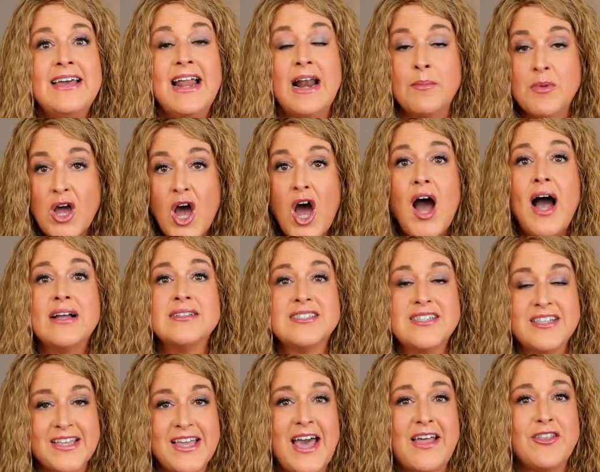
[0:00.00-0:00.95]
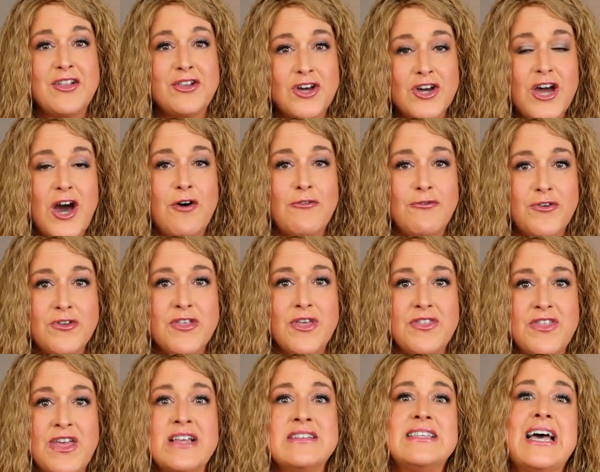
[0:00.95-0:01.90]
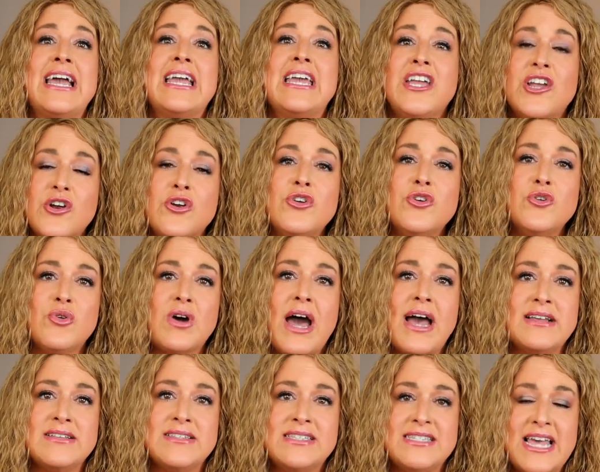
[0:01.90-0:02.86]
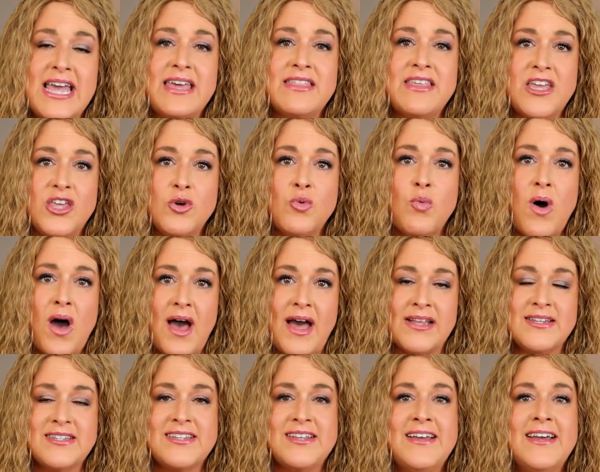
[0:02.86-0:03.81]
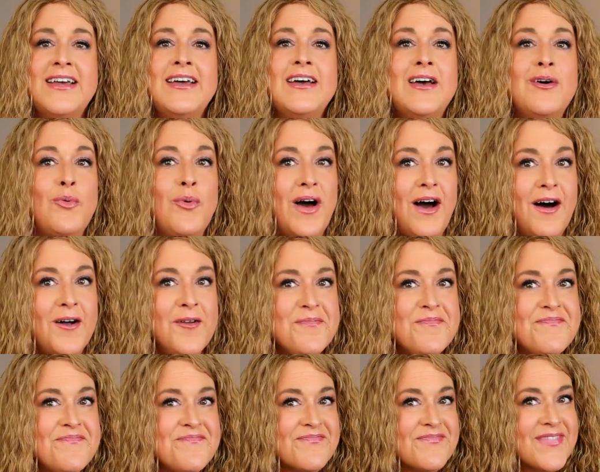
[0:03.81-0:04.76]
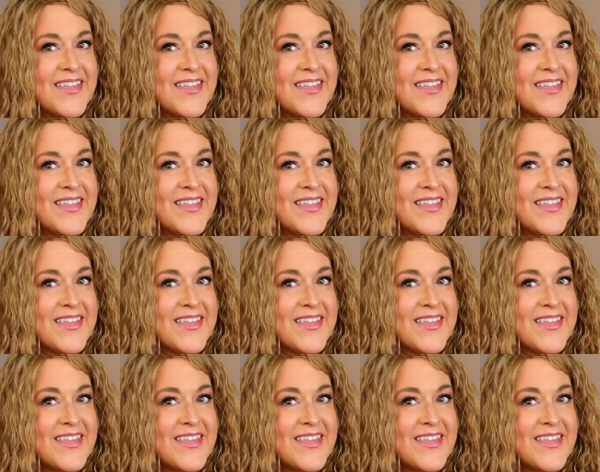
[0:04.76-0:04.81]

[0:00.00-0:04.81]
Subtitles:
And I'm constantly on the lookout for the things I hear you guys say that you want. Well,